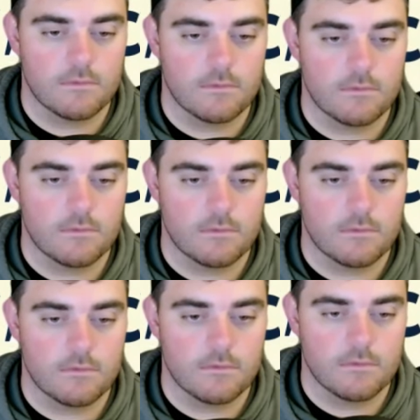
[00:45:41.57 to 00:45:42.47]

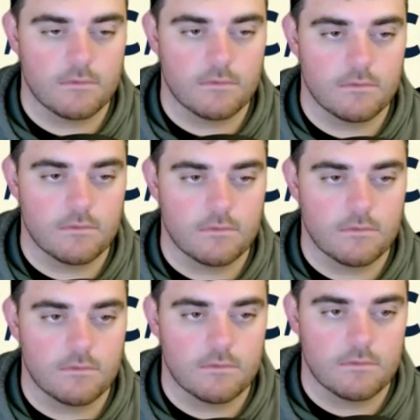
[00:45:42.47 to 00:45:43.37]

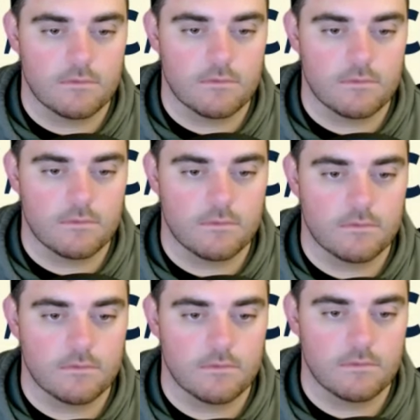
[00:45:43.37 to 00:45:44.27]

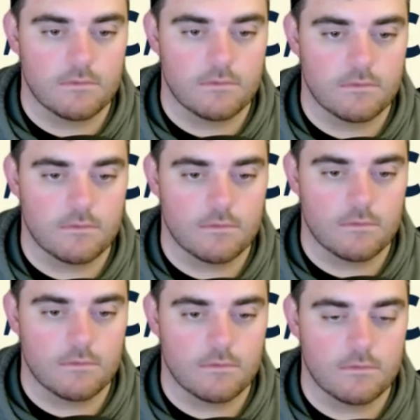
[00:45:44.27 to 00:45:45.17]

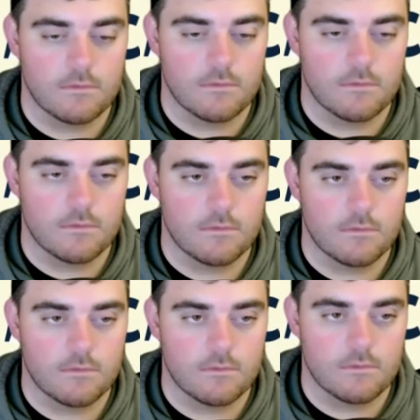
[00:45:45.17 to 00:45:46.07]

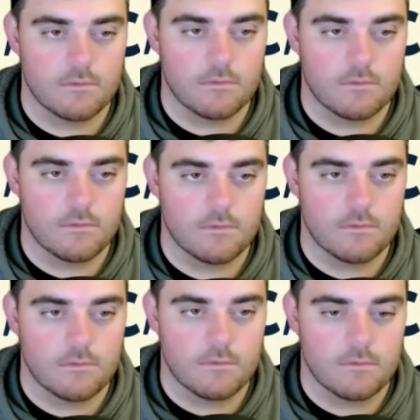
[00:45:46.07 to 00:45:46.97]

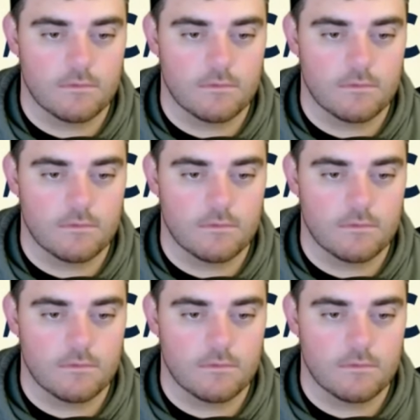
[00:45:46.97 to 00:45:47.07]
No words are spoken by the person on screen.